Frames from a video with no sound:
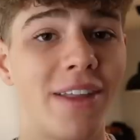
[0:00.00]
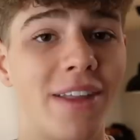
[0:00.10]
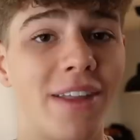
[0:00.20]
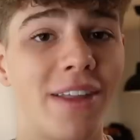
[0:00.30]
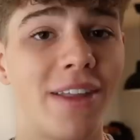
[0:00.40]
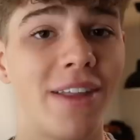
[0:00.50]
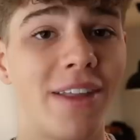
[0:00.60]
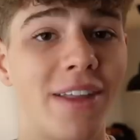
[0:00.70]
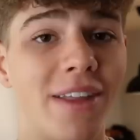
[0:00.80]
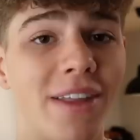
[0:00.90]

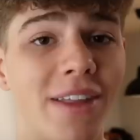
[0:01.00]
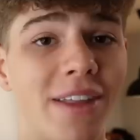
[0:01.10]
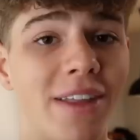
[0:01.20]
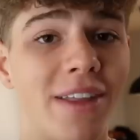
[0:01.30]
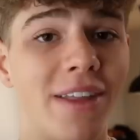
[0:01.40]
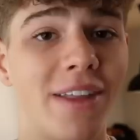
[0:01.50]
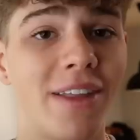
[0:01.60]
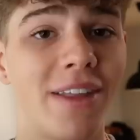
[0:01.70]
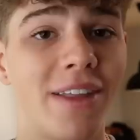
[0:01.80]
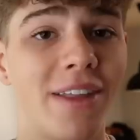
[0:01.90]

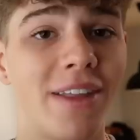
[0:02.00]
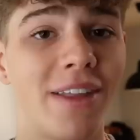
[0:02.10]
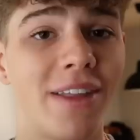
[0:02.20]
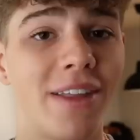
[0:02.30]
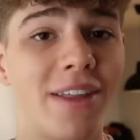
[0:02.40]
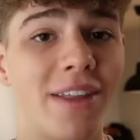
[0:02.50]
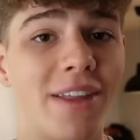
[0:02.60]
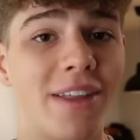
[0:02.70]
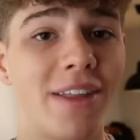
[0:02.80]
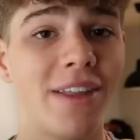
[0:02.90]

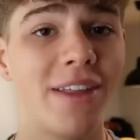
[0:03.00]
The person shown says nothing.